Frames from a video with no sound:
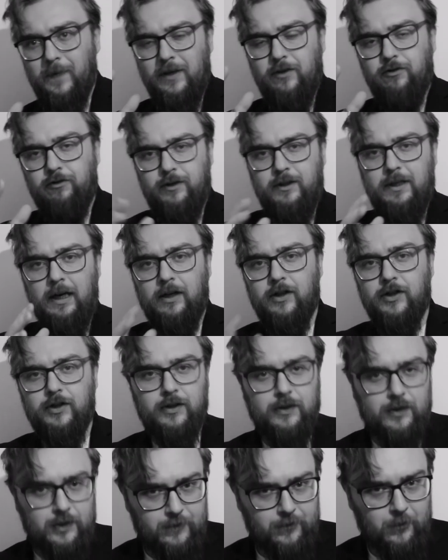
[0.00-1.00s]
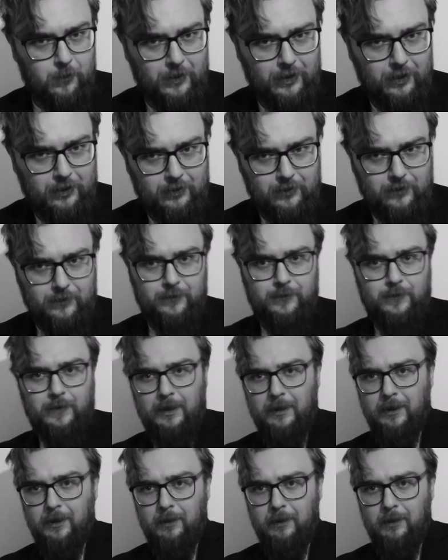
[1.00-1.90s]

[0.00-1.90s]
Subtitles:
introduction to the world of